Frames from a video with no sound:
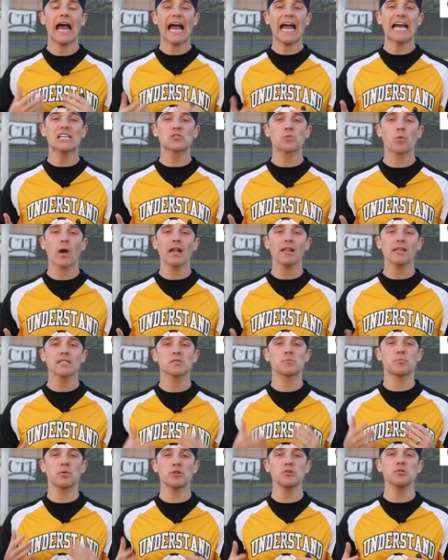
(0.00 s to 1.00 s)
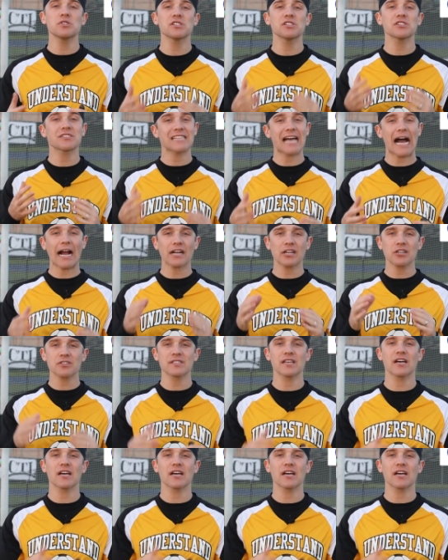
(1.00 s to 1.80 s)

as well as boost your soccer